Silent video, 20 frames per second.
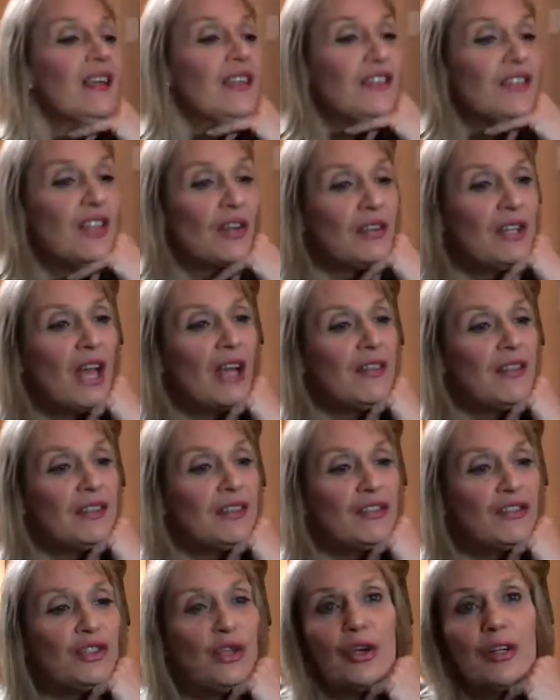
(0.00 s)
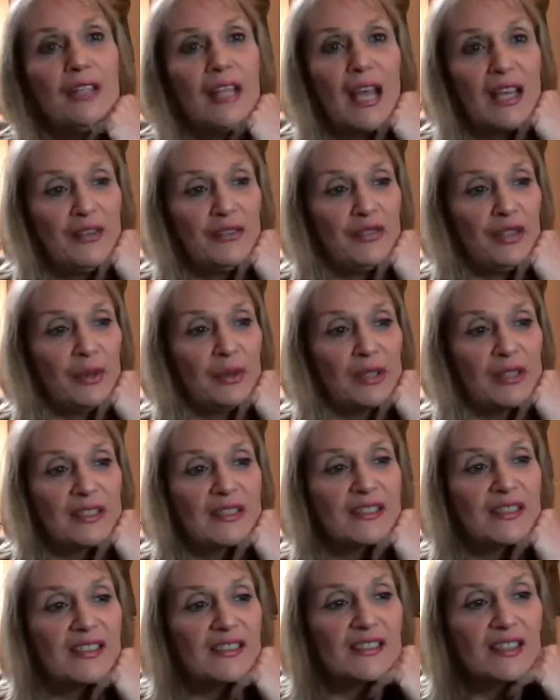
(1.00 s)
So now this is your night,
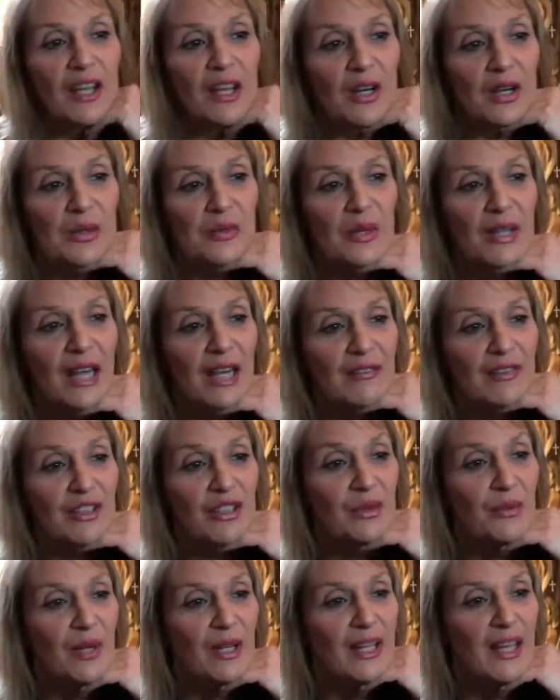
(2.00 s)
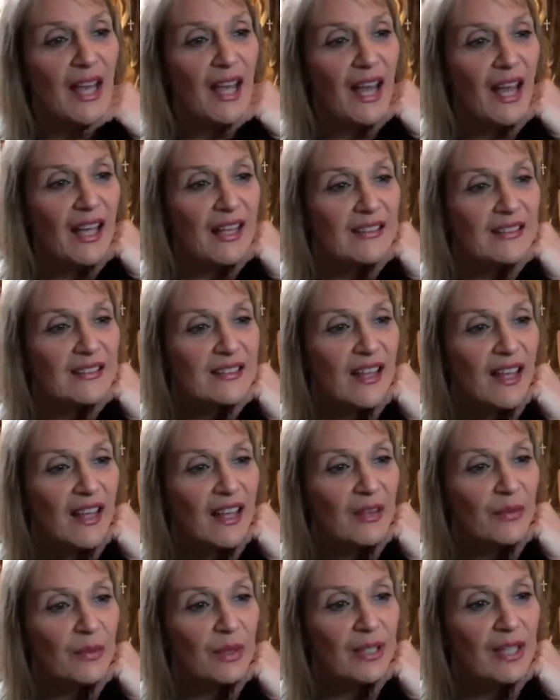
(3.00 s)
viewers. So whatever you want to ask
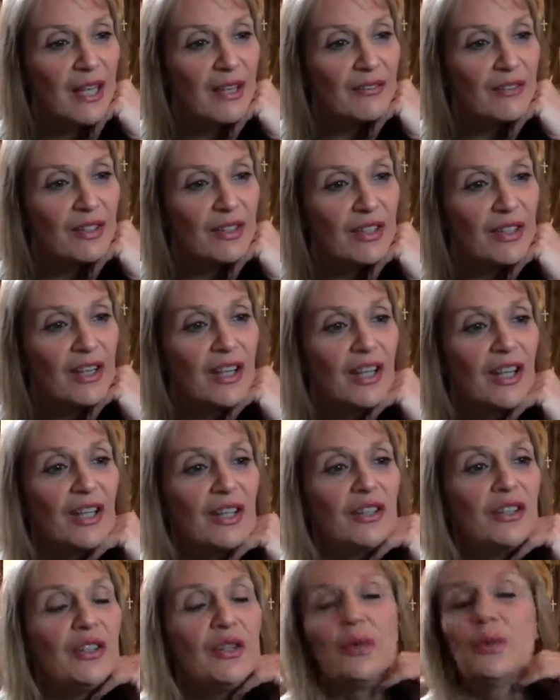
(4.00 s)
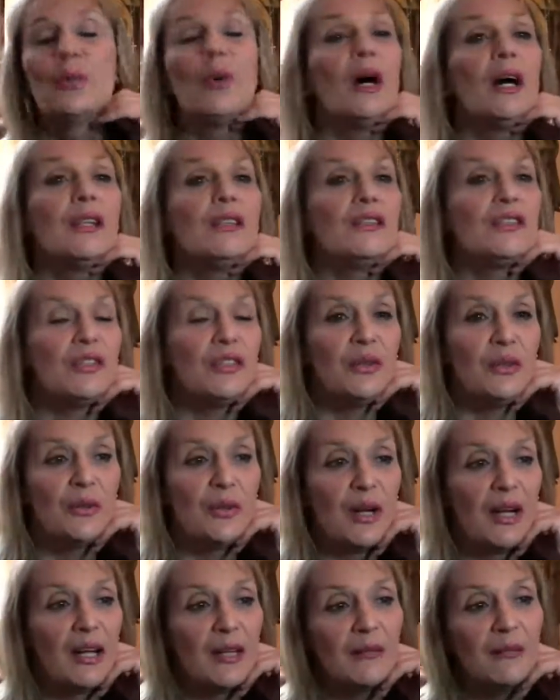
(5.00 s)
and whatever you want
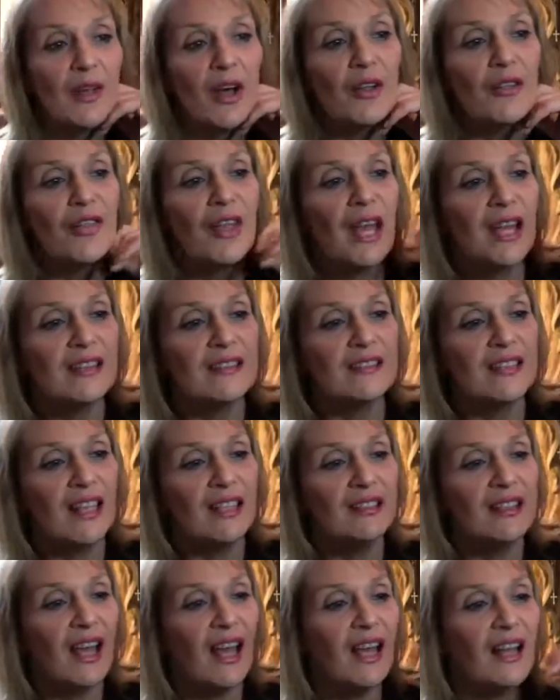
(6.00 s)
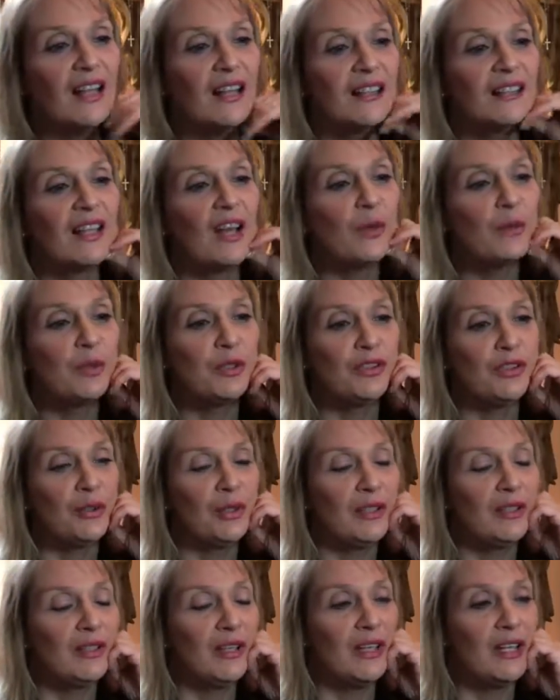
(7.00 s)
to, oh, thanks, Danielle. Hope you're
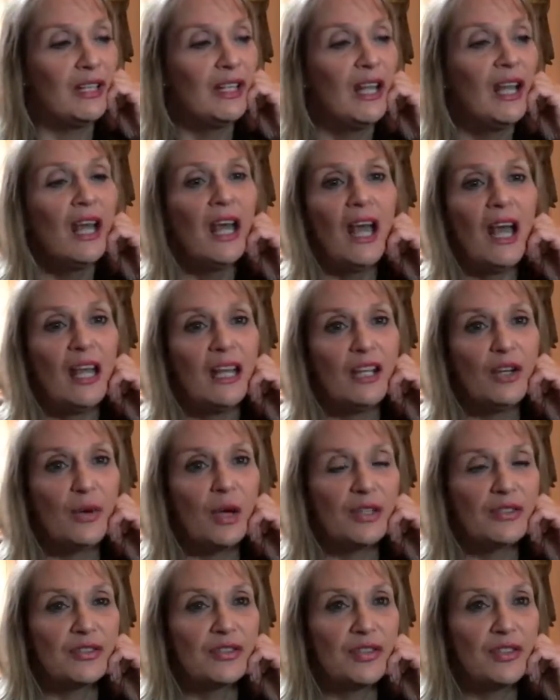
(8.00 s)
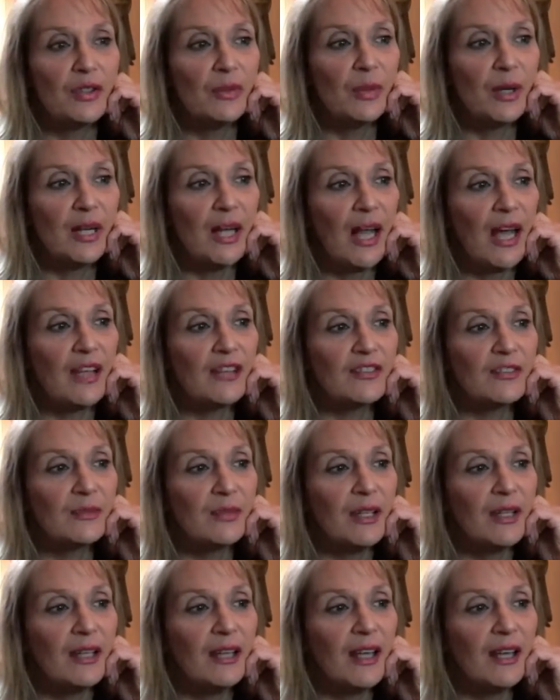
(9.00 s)
doing good. Any question that you want to ask
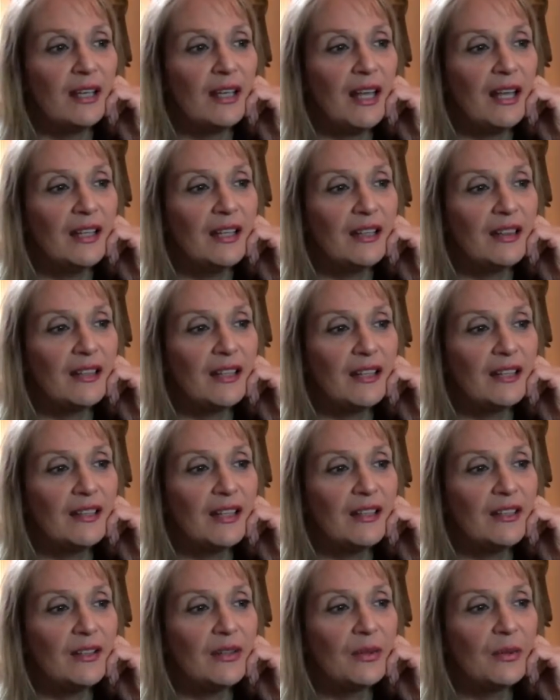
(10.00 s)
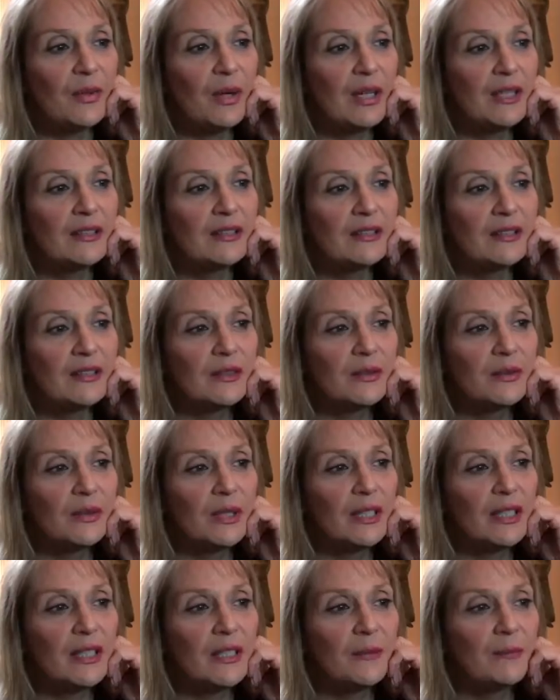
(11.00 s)
me, and anything that you want to,